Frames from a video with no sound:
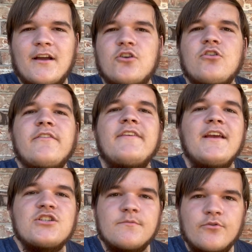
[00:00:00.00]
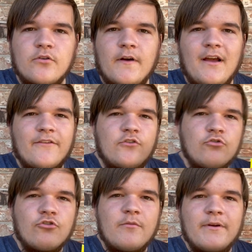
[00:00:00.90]
a crustacean profile. It has two
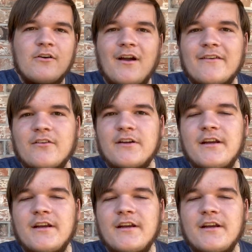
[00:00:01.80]
really big legs on it.